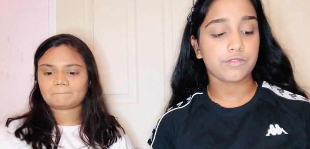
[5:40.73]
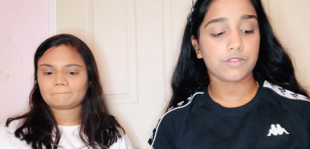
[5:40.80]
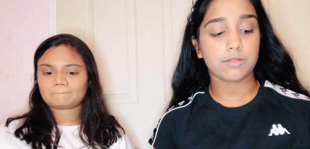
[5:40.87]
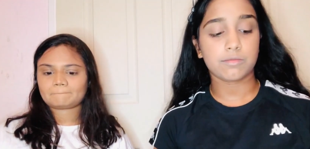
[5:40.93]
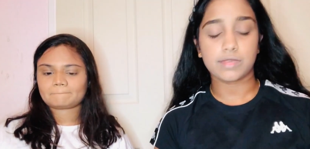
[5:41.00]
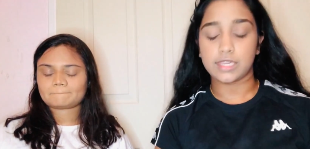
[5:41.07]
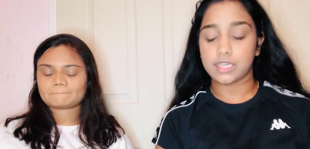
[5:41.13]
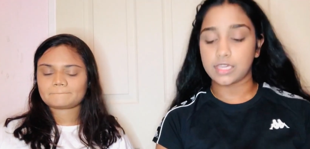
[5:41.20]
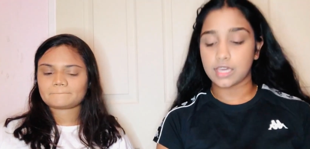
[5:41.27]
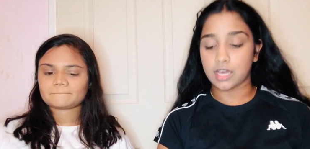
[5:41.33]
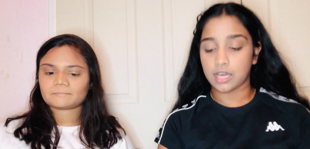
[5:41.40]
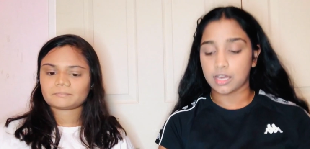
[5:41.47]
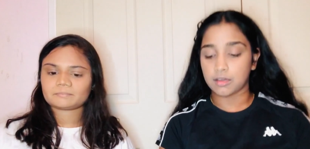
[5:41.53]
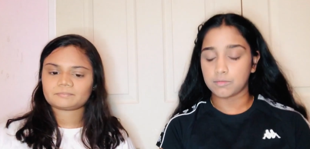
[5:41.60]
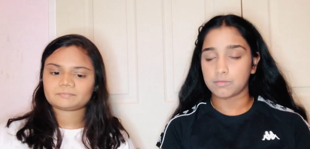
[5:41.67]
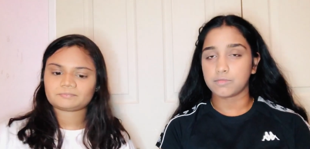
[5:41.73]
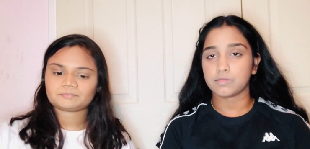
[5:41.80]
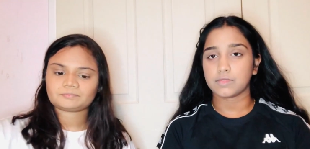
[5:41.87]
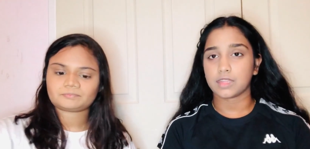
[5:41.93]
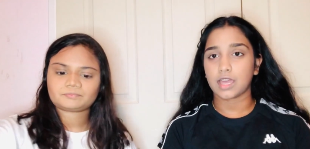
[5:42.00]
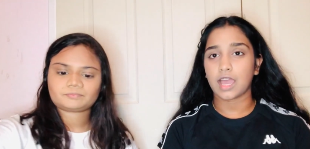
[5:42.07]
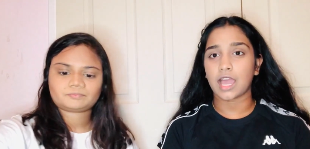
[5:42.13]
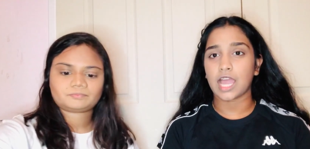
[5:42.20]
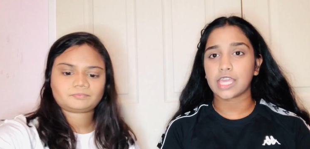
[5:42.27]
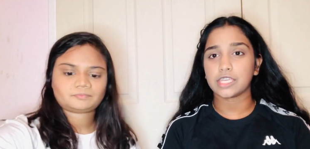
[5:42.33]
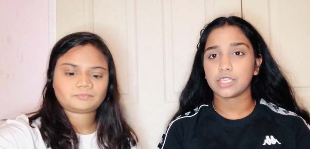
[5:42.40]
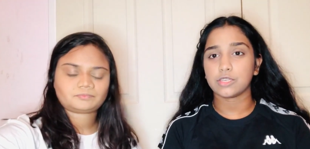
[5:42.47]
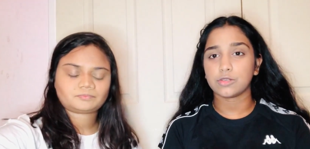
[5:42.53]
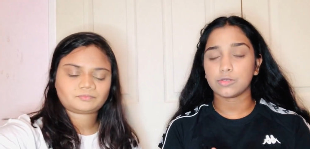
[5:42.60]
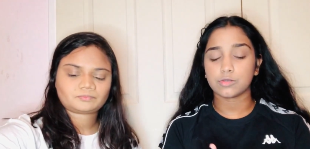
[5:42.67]
Speaker 1: for me, um, I
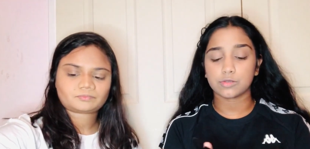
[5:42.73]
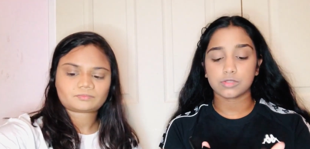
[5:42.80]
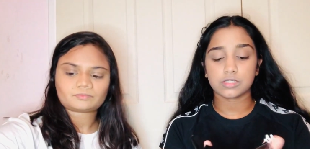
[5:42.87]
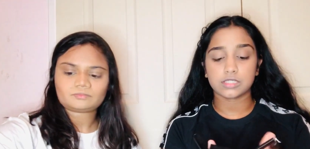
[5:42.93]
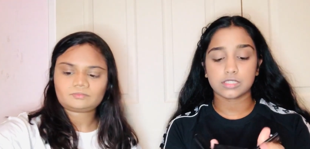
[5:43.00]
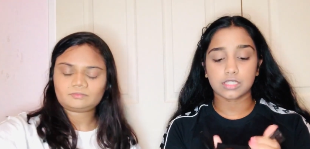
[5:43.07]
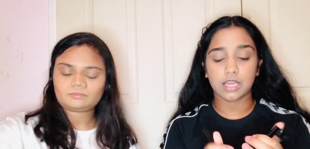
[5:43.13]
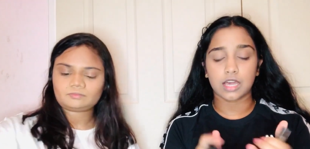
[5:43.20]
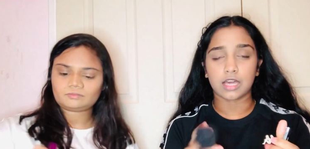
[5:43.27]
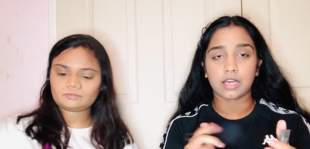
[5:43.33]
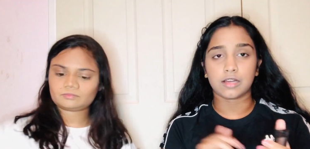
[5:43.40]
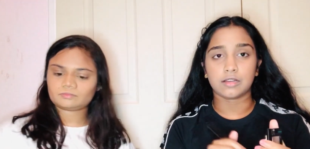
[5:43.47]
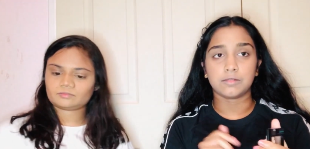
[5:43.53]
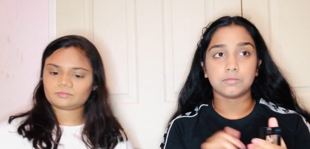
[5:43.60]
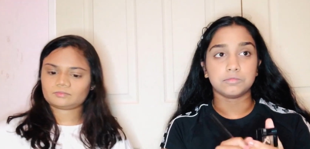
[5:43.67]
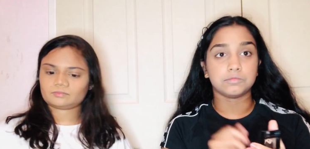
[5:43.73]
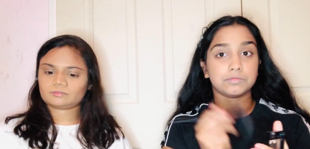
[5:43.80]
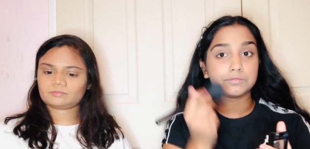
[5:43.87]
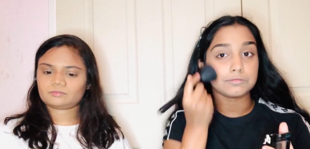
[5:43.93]
use um,